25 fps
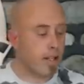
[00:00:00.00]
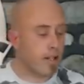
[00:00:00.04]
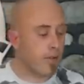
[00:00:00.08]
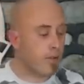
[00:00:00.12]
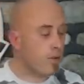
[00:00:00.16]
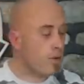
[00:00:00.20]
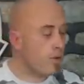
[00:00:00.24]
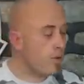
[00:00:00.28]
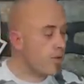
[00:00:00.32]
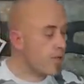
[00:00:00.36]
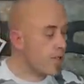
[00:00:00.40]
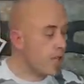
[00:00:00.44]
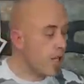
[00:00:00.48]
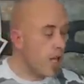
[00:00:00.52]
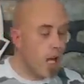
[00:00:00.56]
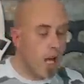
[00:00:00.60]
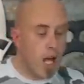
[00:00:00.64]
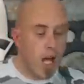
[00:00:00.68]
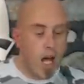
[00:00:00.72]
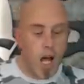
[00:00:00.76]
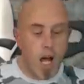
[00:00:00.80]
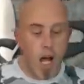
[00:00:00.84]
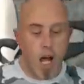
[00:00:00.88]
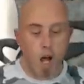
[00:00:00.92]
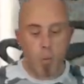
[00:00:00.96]
And of course,
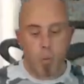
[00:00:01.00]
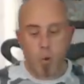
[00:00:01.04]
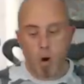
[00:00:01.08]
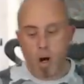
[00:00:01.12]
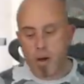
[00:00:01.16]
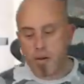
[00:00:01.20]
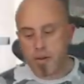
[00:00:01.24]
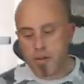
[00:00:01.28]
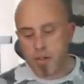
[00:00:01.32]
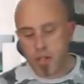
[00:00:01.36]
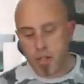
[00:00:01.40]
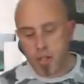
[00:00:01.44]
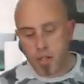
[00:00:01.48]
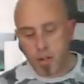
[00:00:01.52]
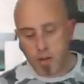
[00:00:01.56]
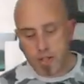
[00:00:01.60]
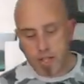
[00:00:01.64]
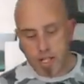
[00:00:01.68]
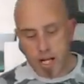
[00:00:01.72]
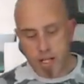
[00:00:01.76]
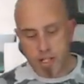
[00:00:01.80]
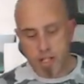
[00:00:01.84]
what I'll do is